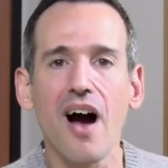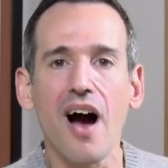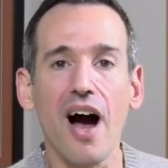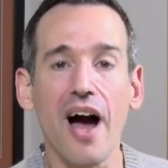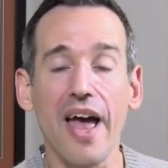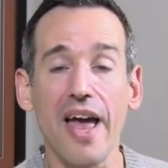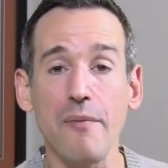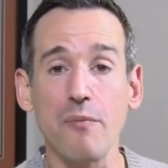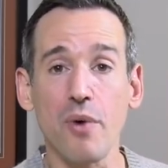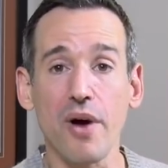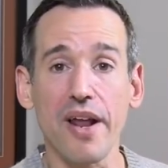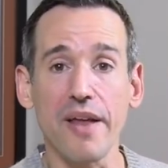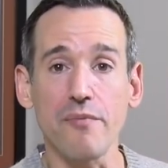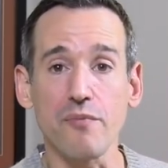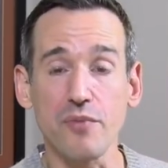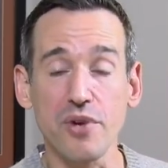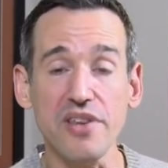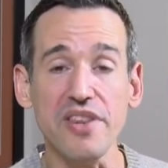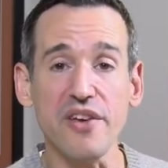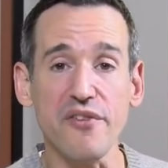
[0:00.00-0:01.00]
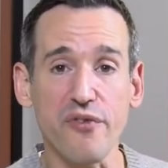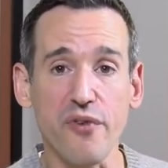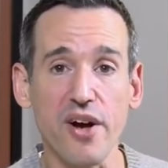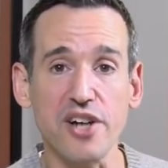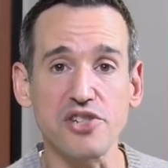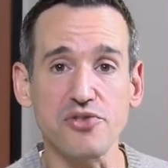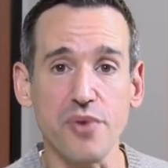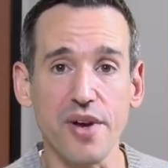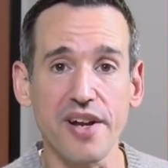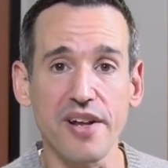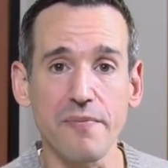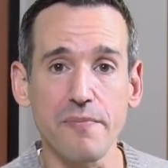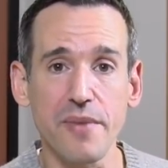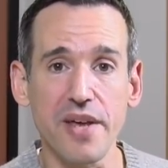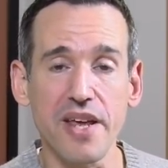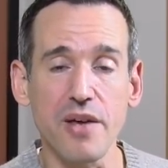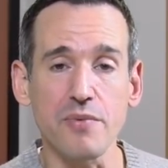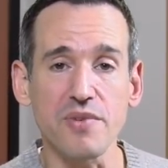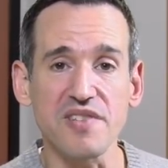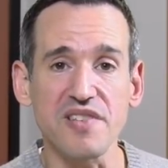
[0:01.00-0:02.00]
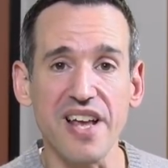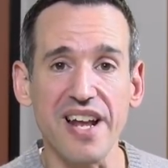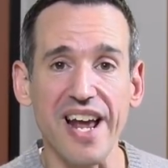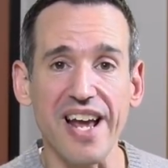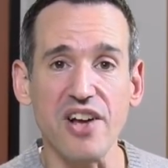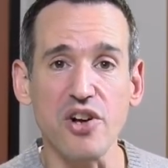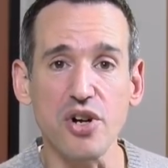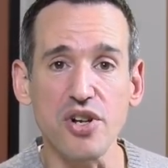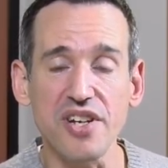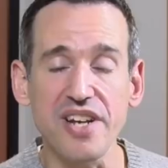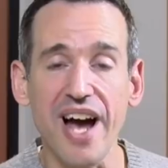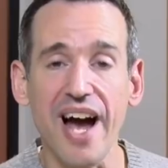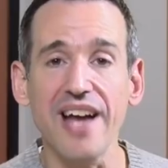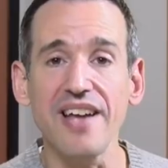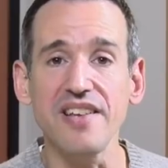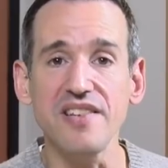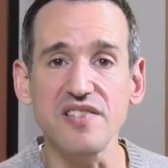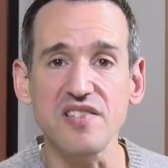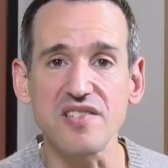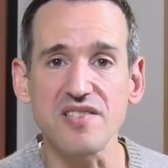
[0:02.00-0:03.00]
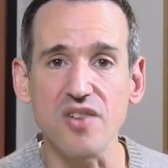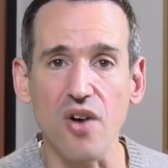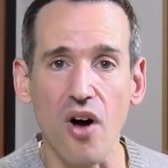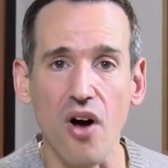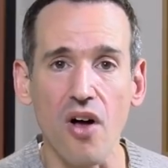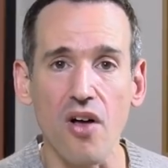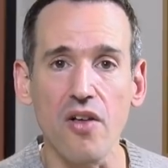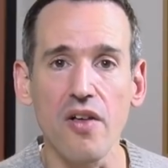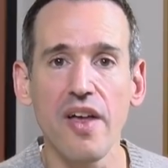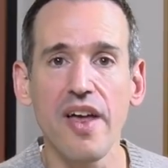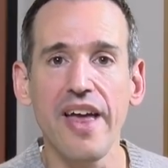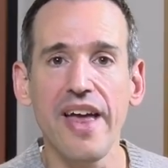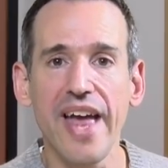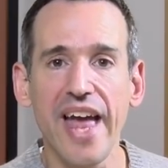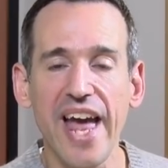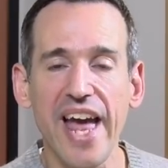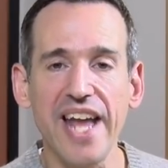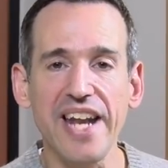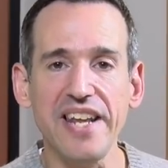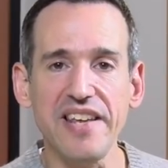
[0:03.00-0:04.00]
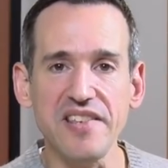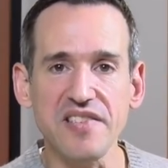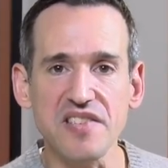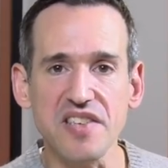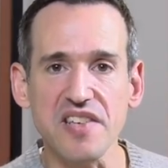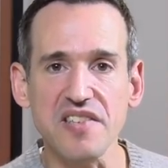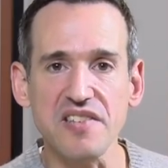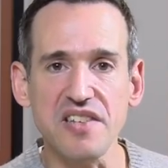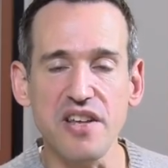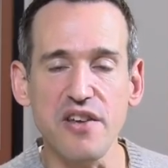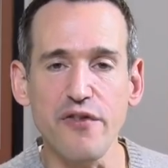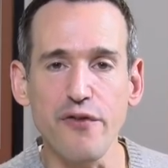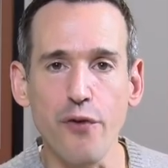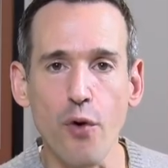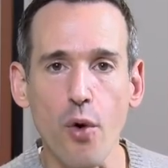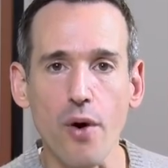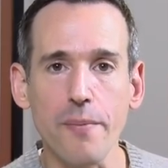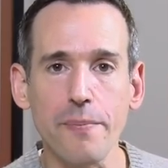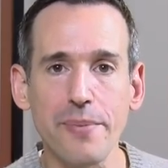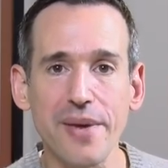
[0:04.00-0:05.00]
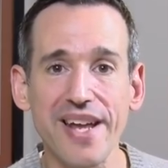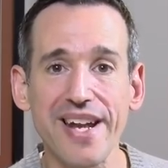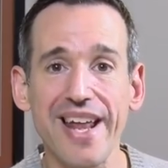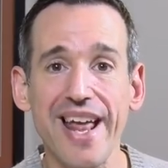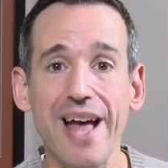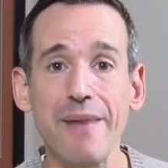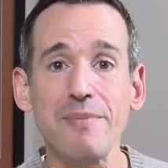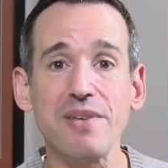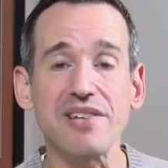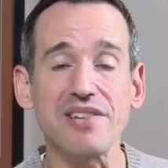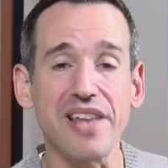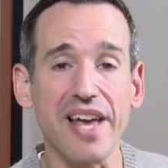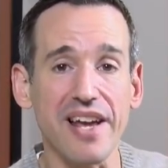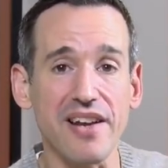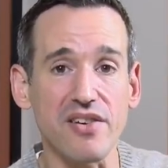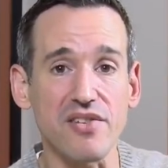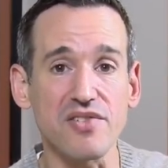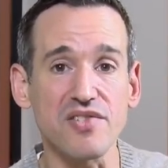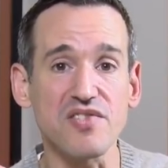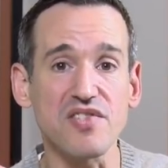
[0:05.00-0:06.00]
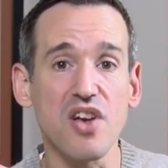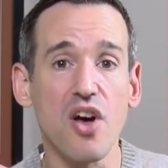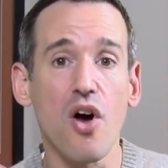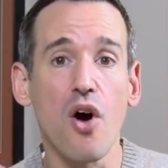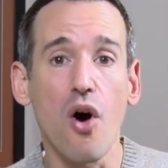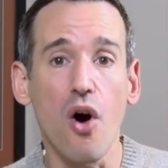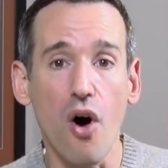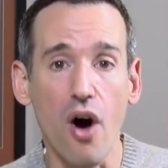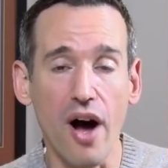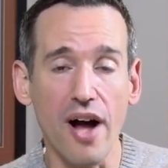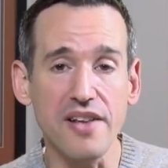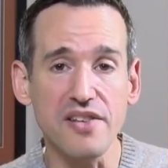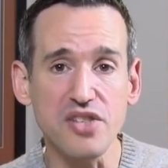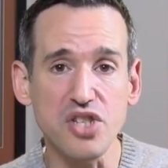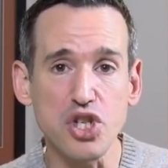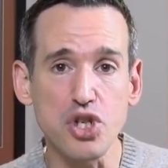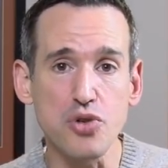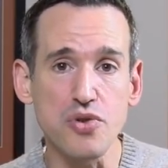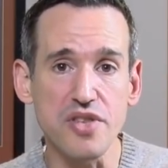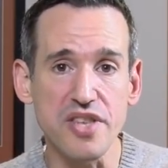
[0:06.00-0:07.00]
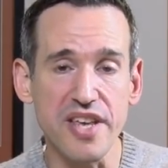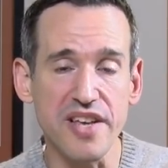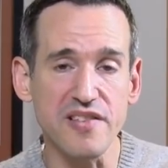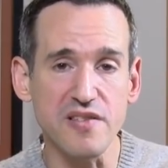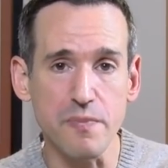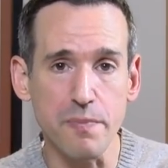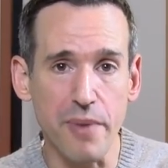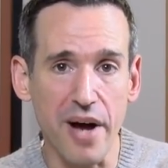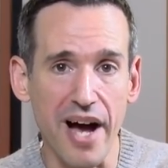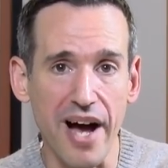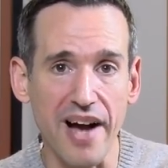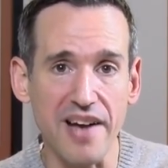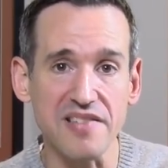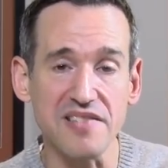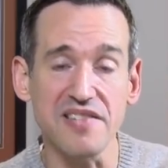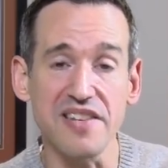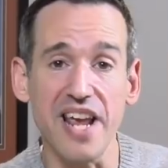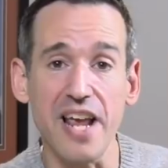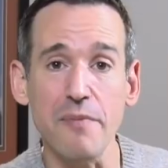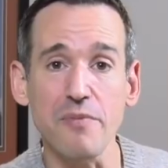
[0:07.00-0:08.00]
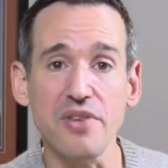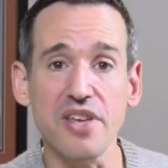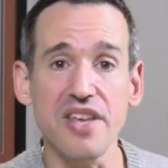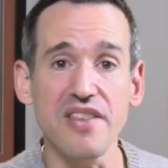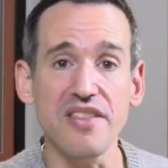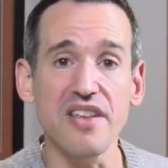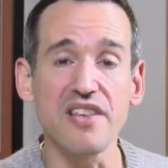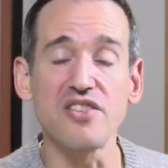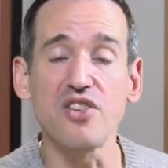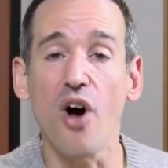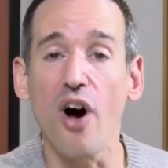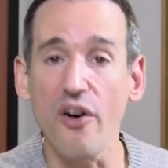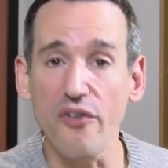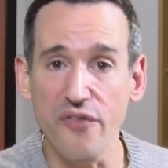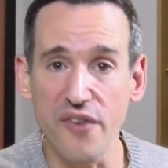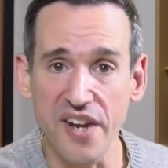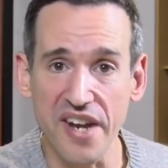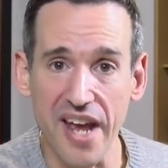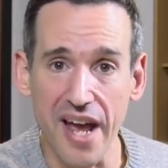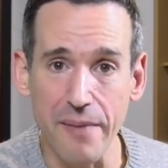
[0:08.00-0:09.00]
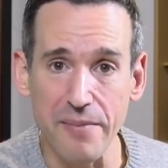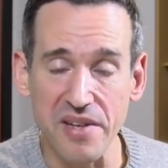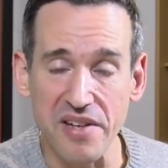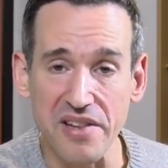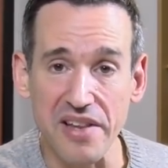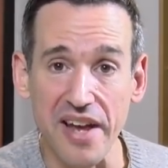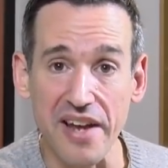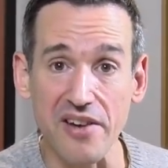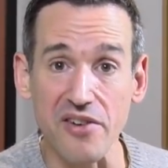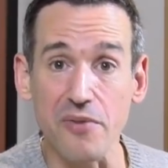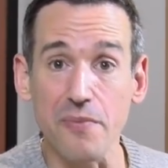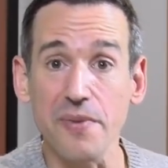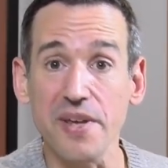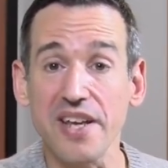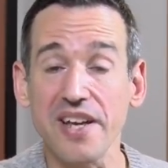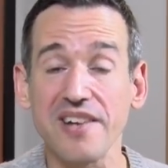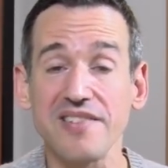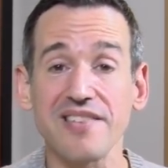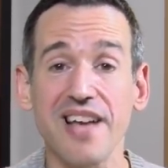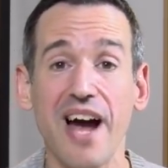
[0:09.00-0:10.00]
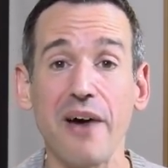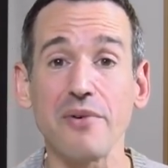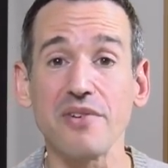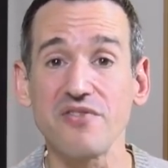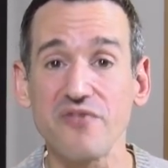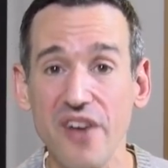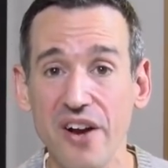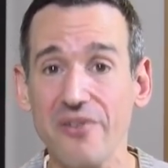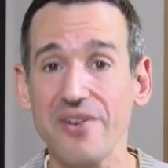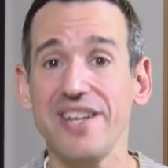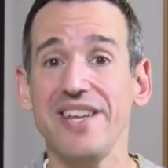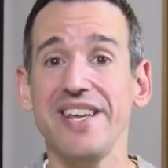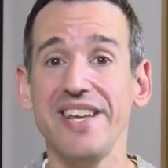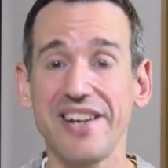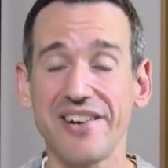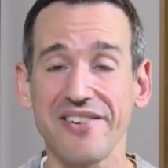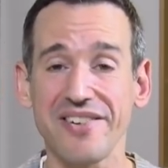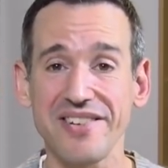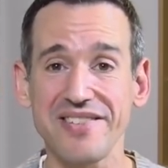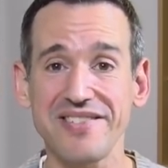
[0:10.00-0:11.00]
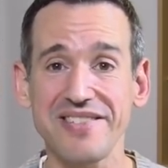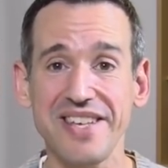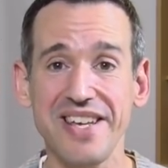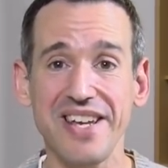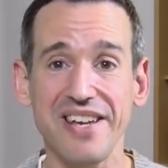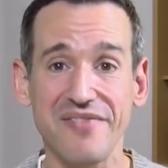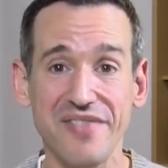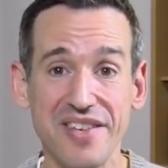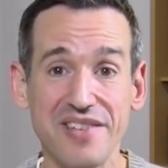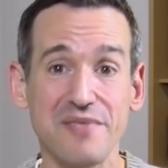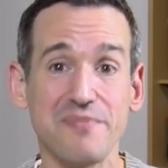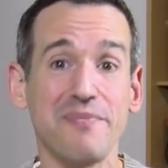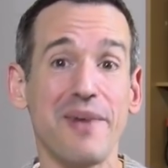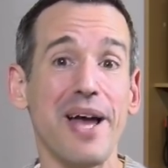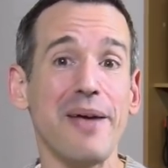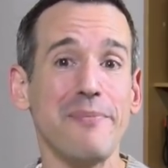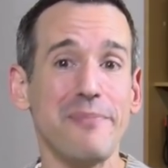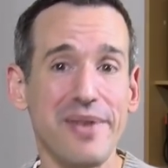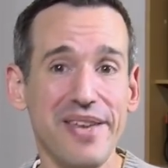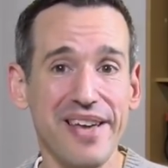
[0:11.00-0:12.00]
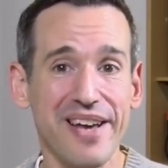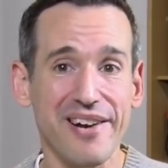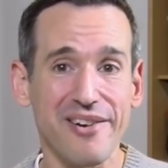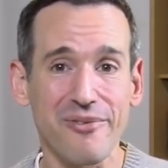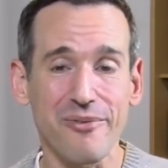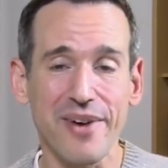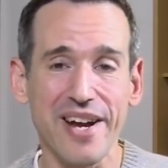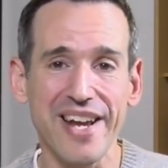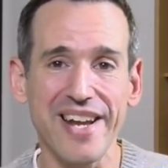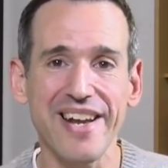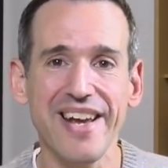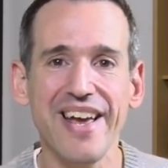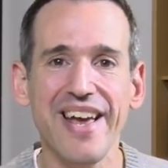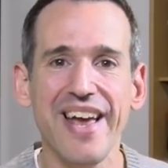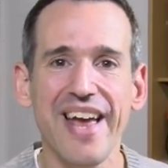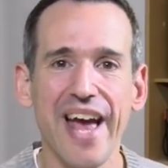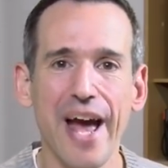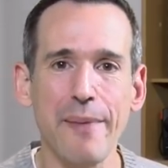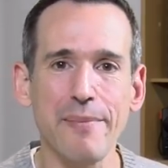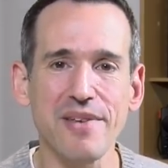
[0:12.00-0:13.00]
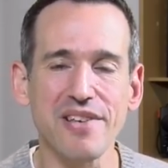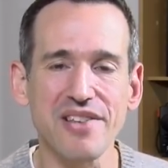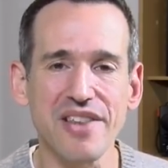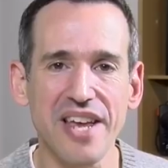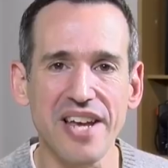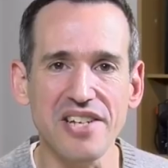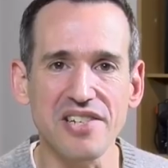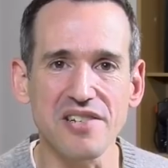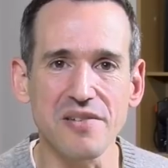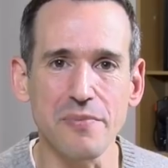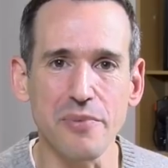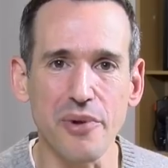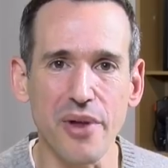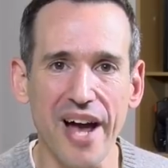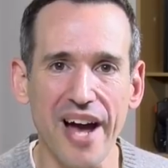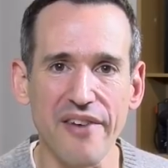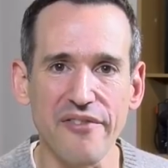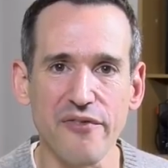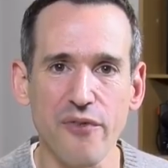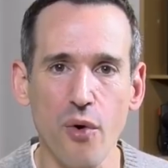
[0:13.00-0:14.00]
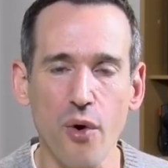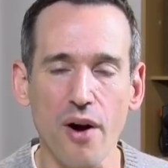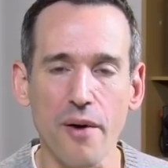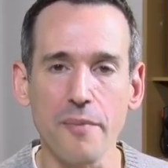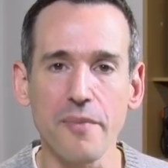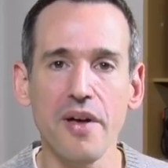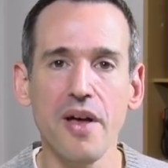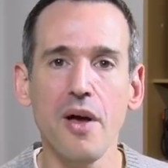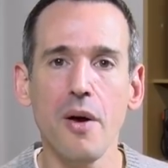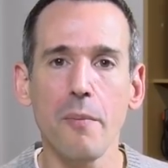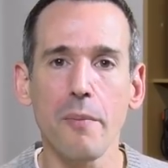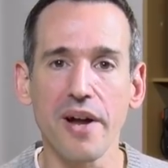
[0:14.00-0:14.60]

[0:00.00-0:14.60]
Uh, and what really frustrated me was that I could not install any 64 bit emulators onto this box, namely the Dolphin emulator, because I was very eager to see if this might be a great emulation platform,